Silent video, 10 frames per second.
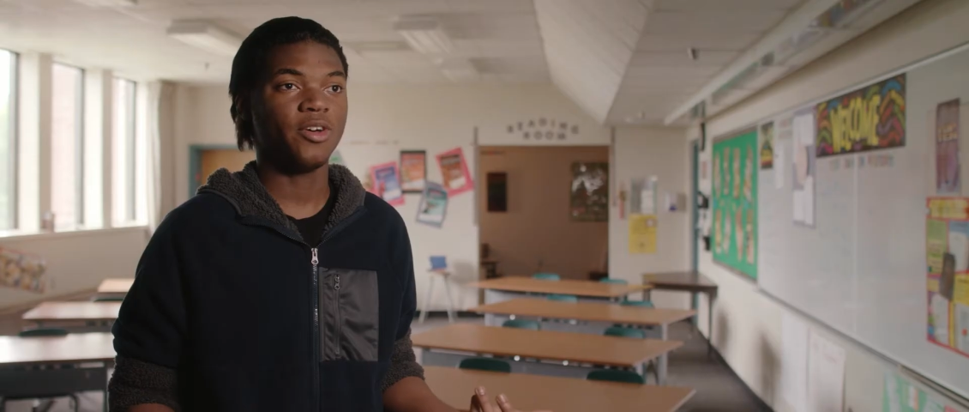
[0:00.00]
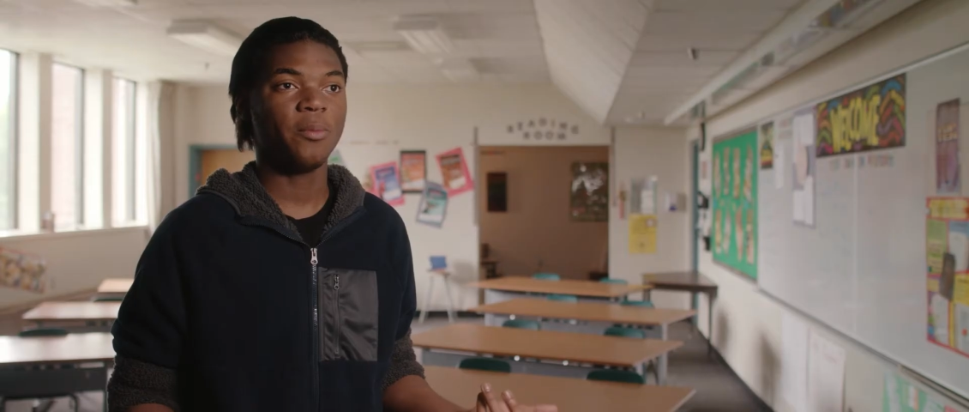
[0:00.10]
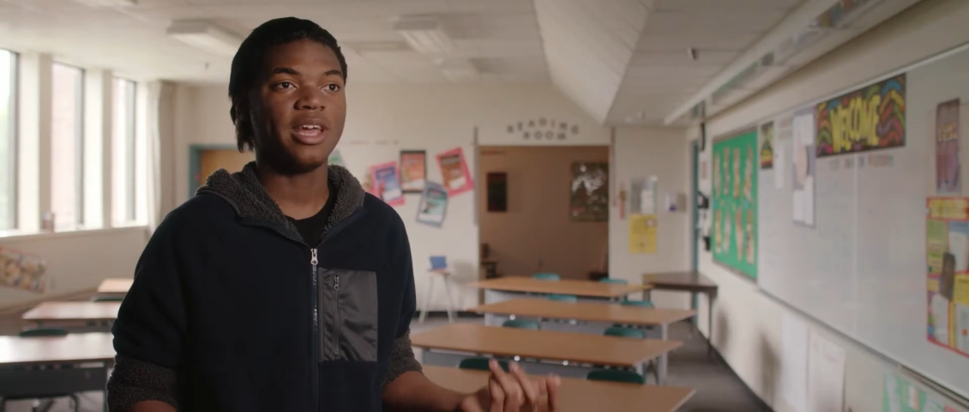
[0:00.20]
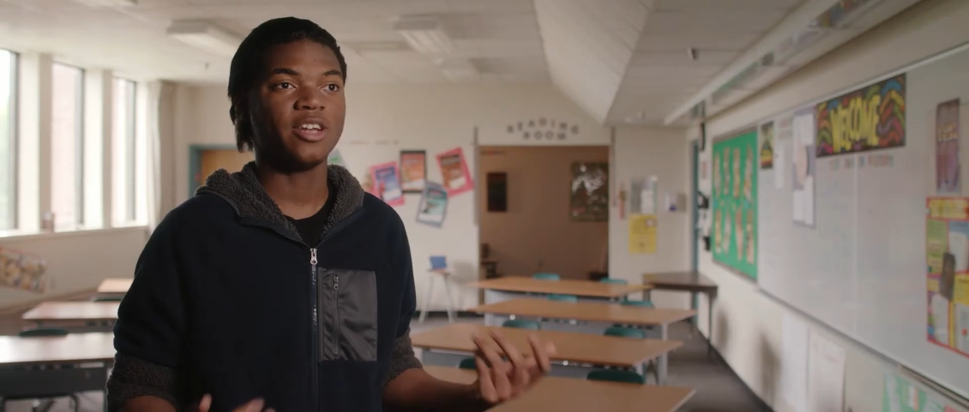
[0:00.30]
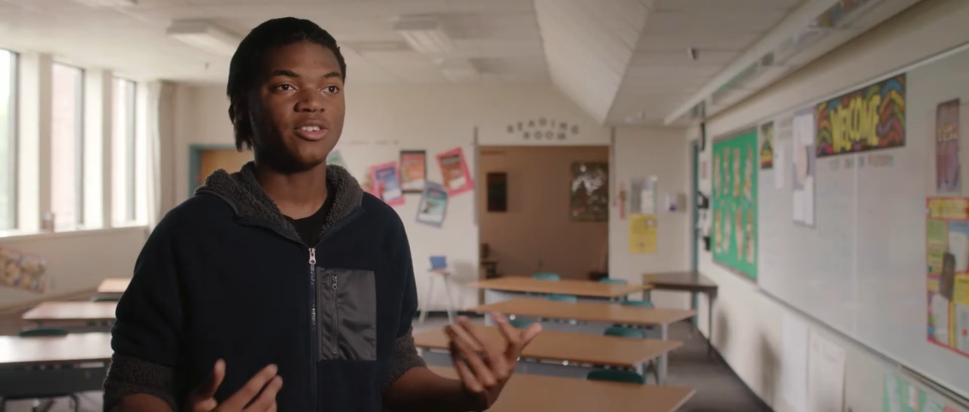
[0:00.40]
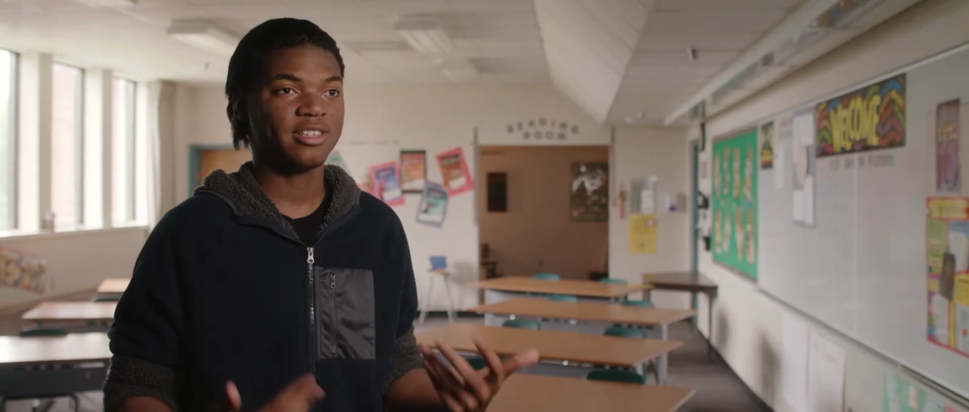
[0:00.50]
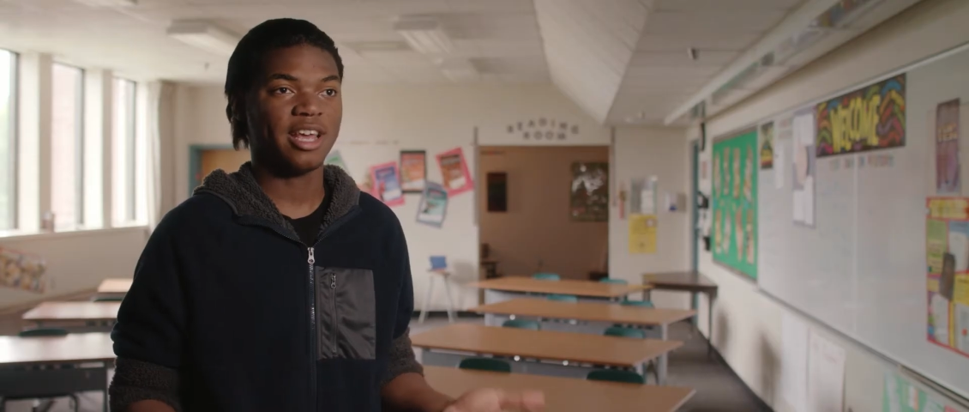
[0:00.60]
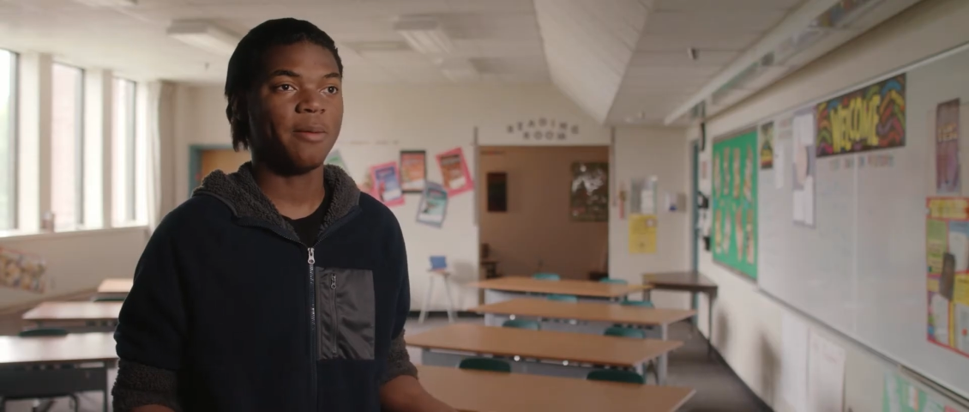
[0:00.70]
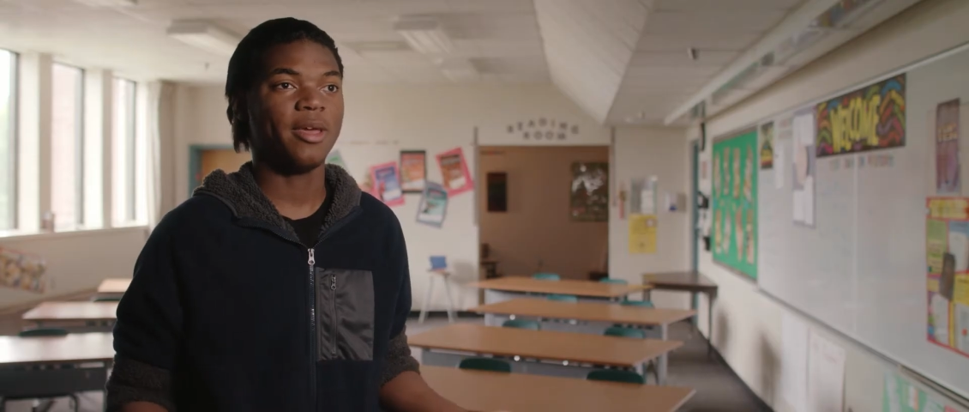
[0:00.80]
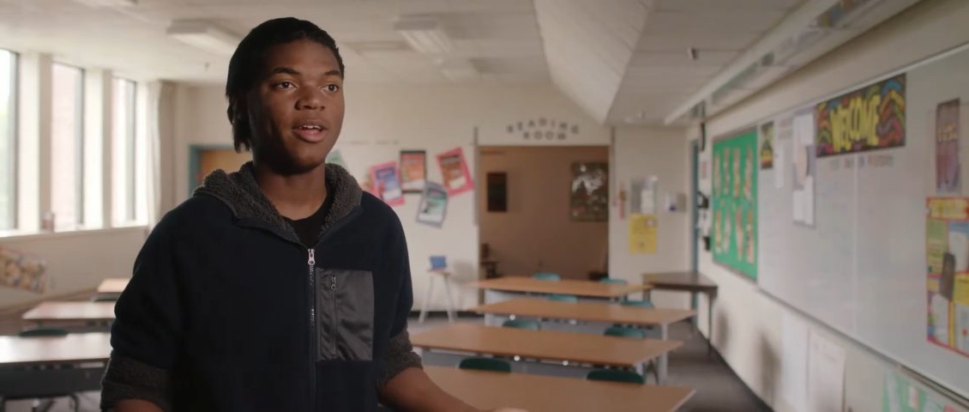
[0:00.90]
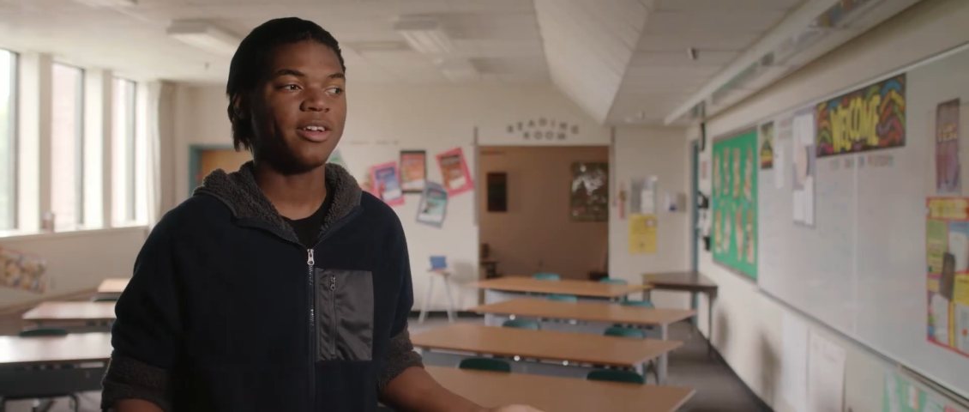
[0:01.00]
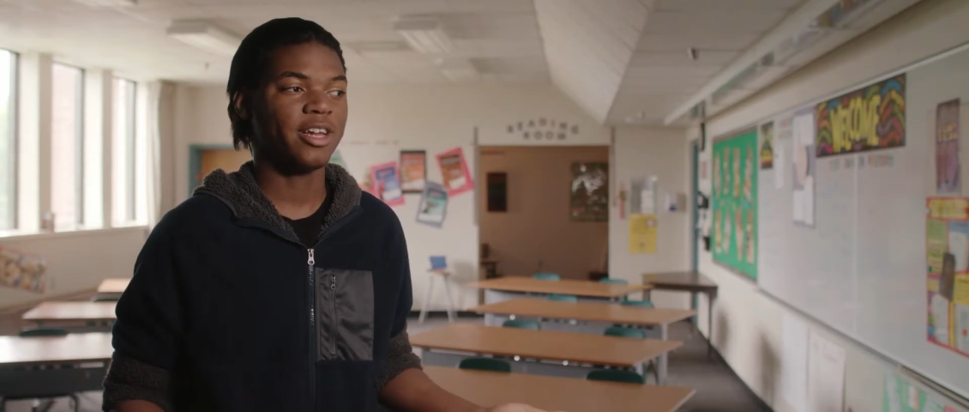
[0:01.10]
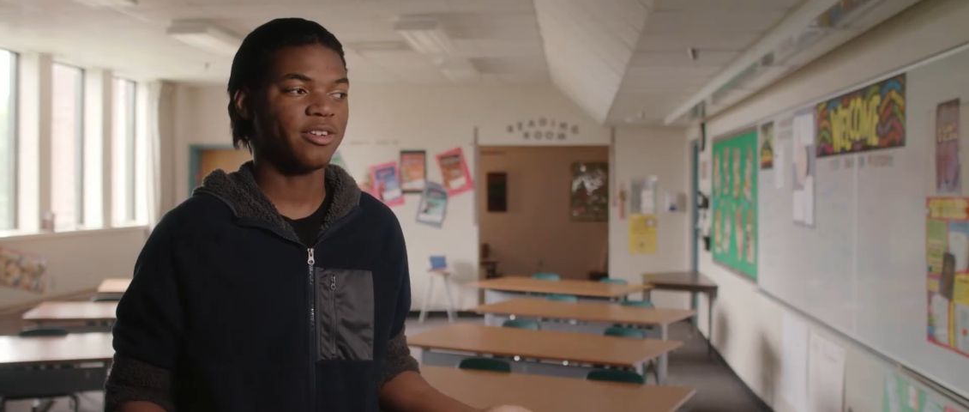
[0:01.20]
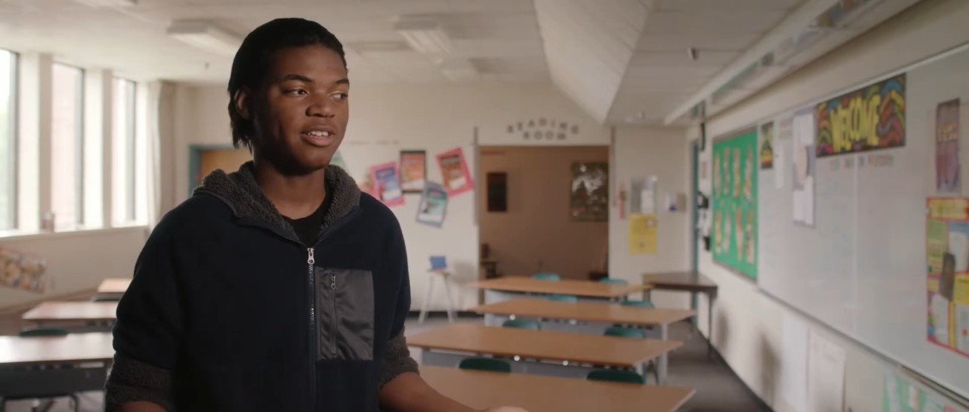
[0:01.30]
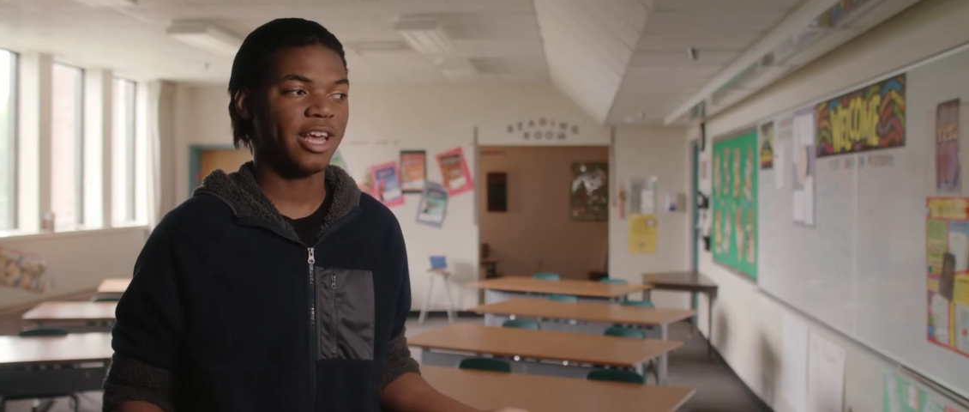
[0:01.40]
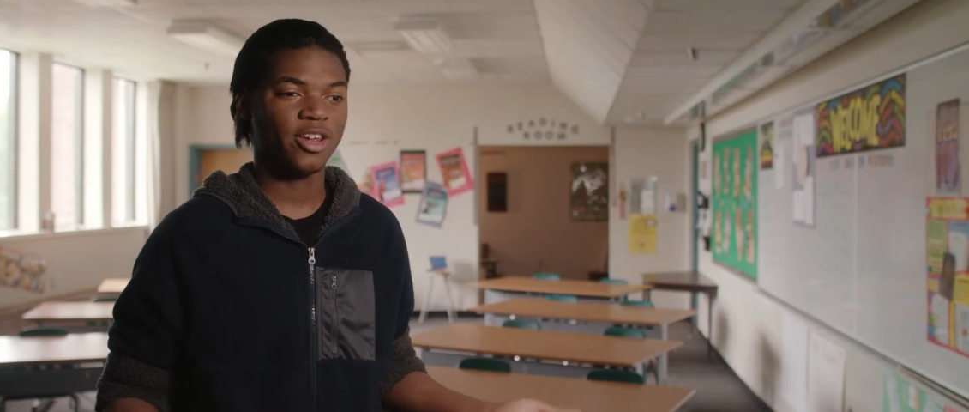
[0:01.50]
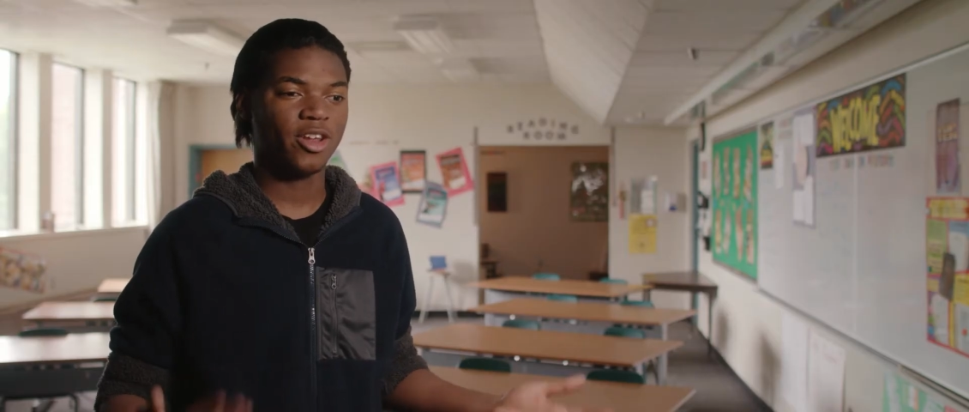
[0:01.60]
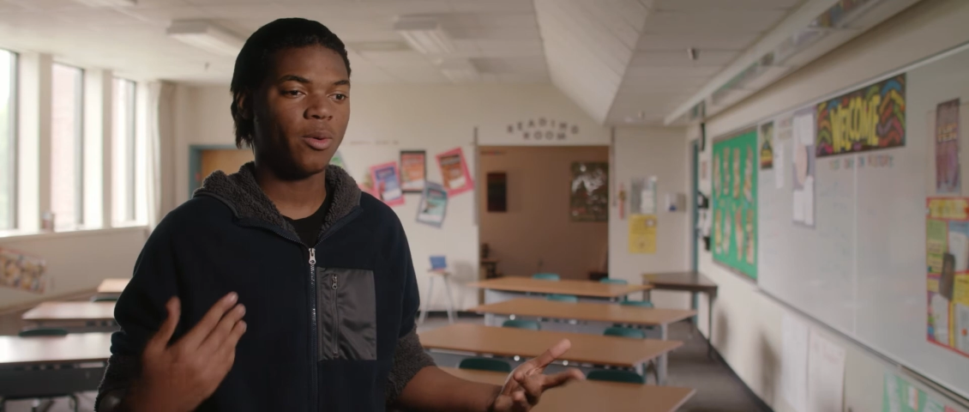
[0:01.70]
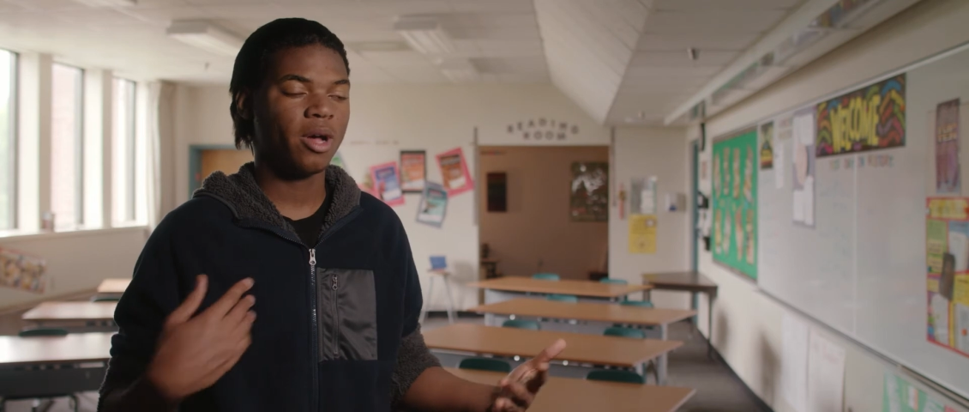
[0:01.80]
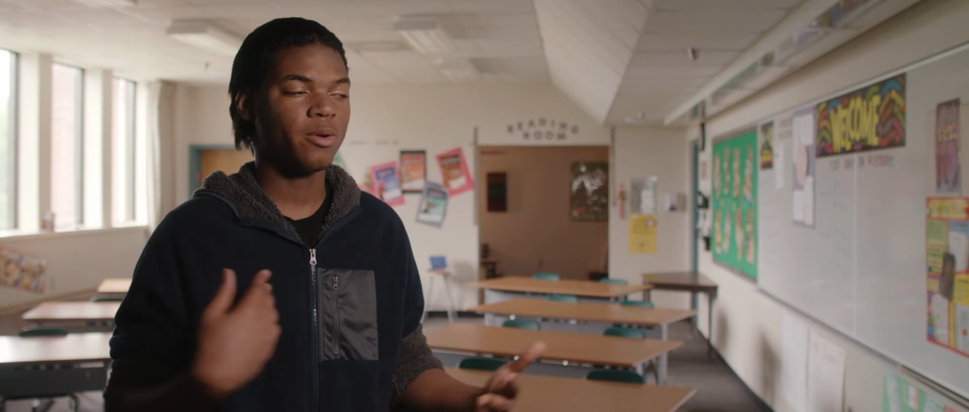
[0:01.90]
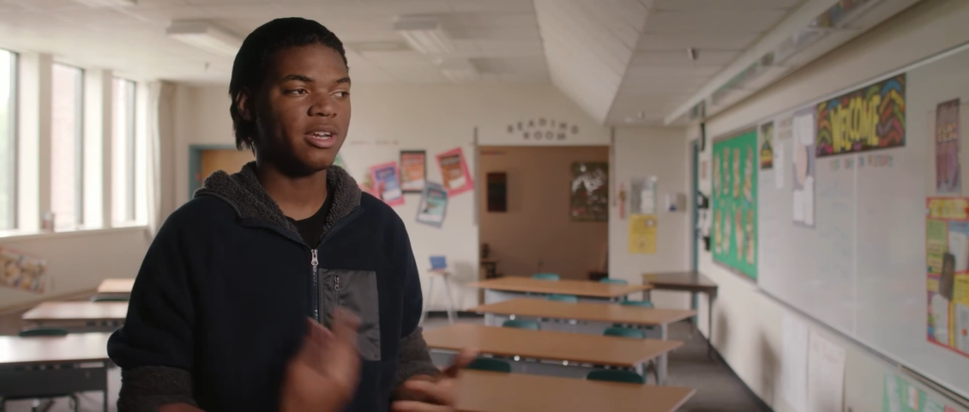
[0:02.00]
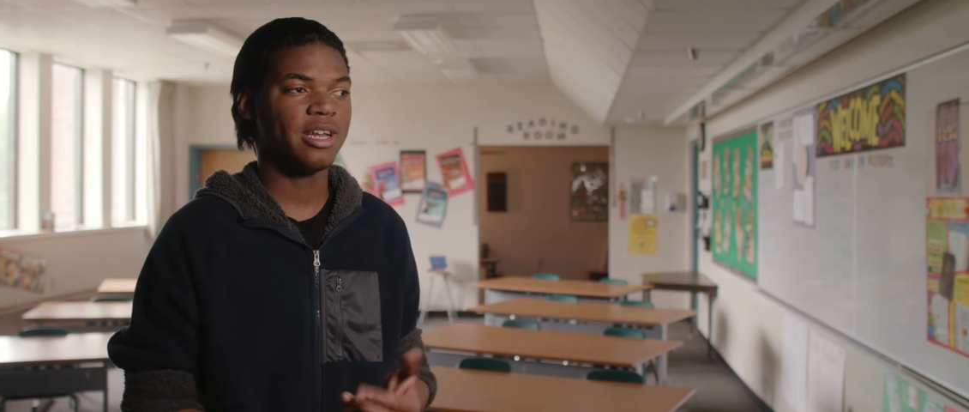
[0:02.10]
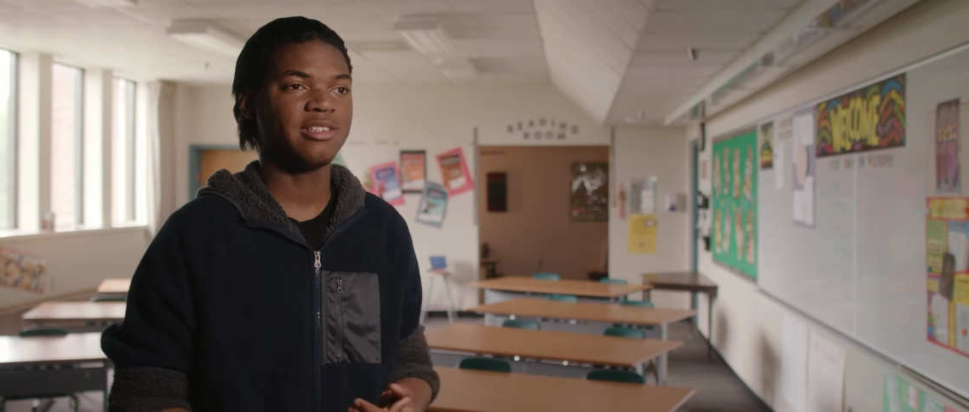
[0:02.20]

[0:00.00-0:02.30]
know me. I just came here and they're just like, you know what,